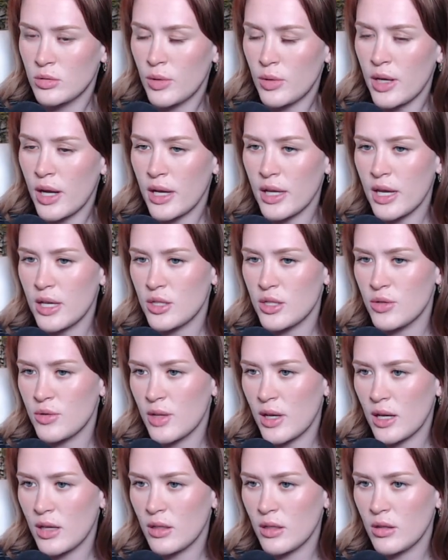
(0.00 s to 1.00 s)
Wait, I can't do
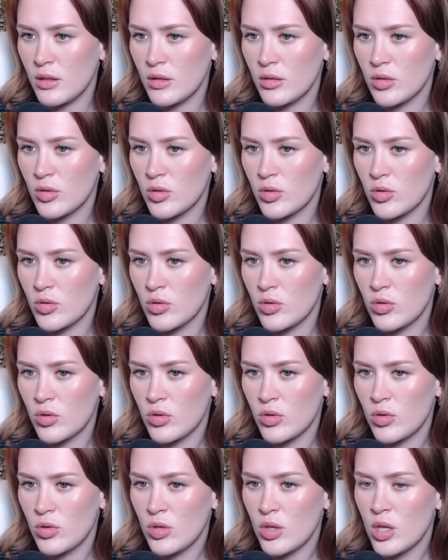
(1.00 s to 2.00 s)
that.
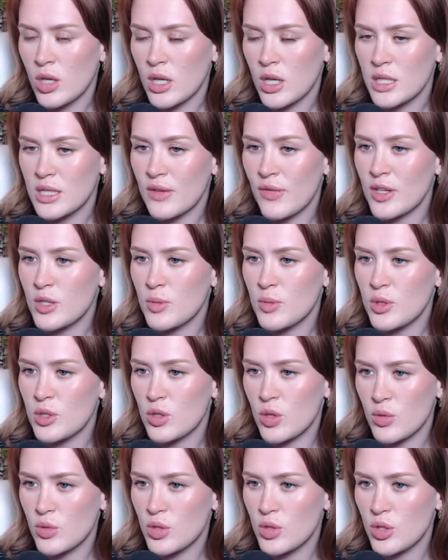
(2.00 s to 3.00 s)
Because if I switch
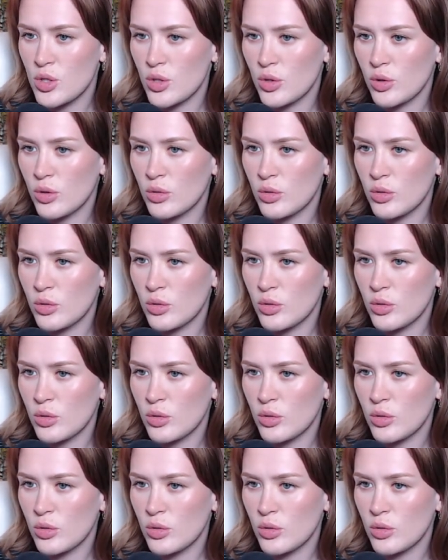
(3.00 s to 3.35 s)
those two...